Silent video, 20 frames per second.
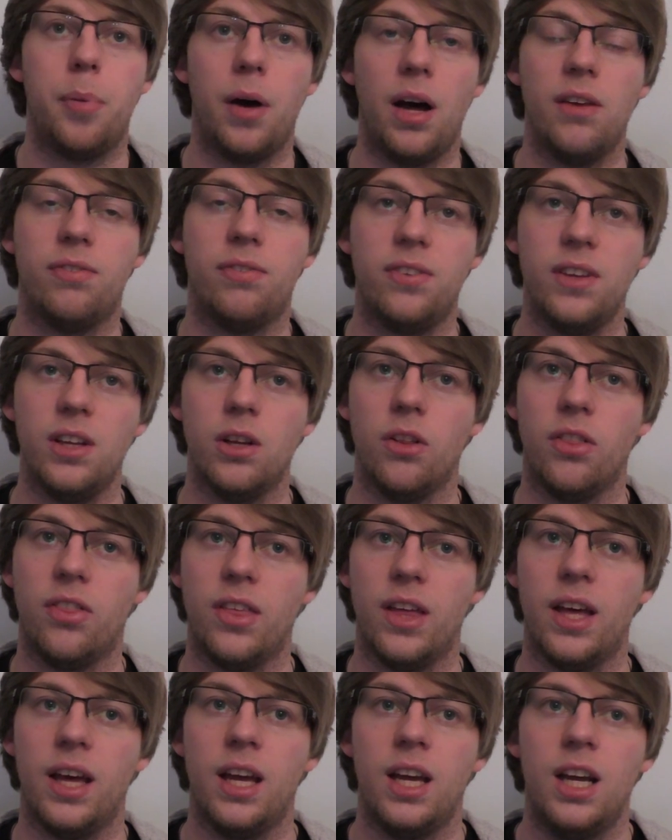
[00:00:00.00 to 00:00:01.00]
But I feel
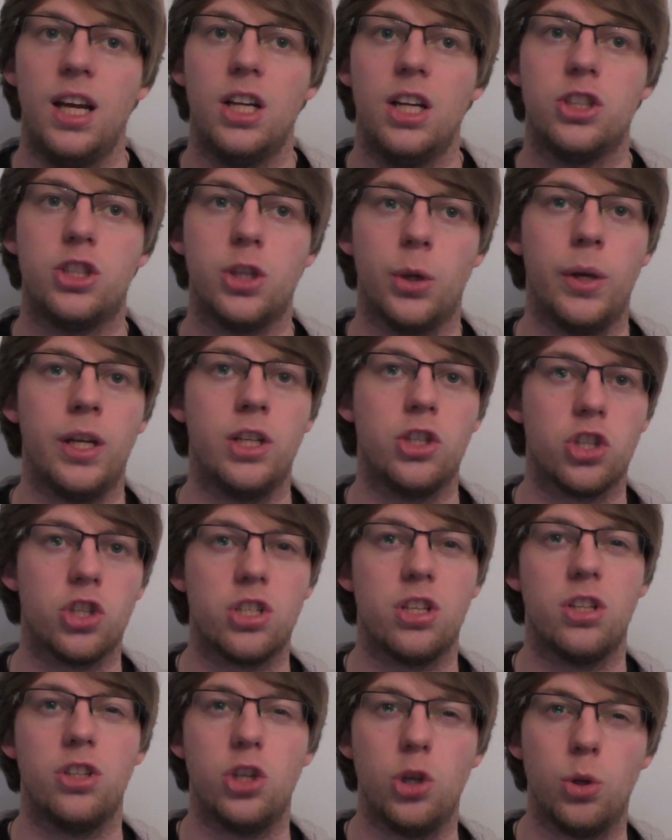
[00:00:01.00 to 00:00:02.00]
that doing
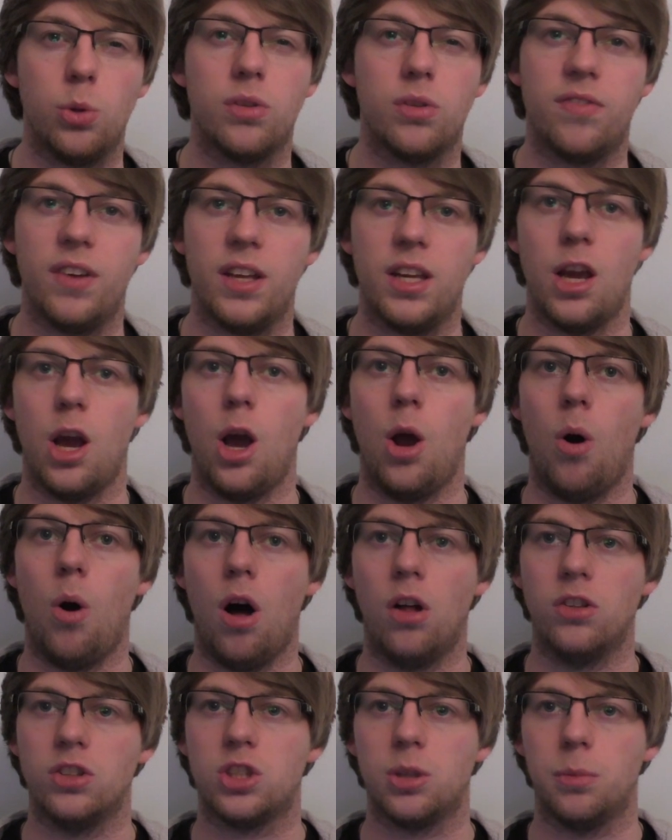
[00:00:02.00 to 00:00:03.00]
just a news video
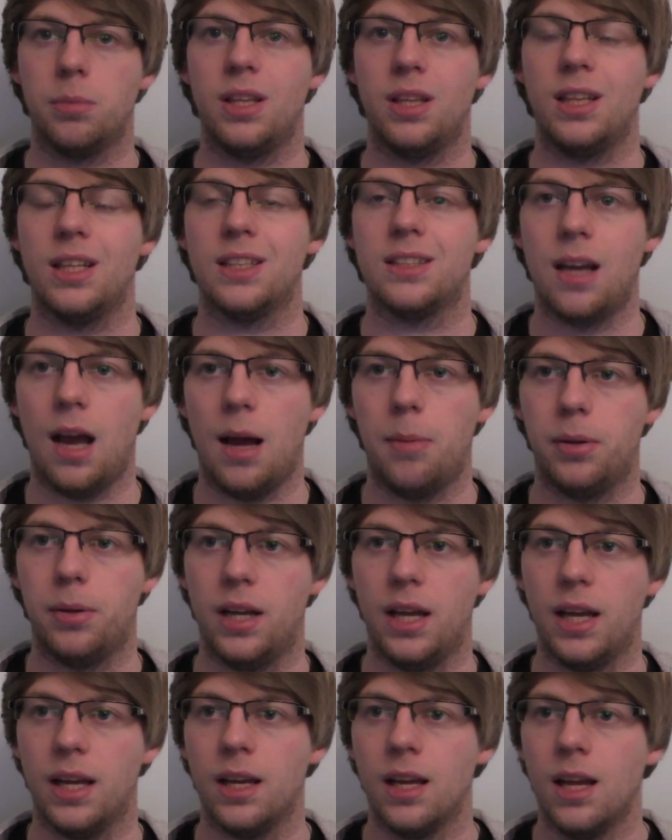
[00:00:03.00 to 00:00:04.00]
on something that's
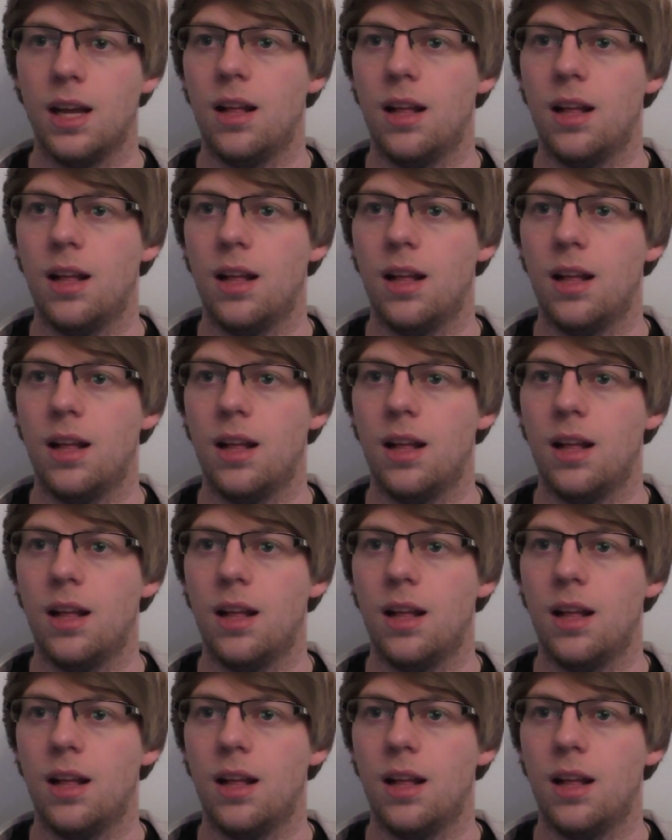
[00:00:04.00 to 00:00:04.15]
happening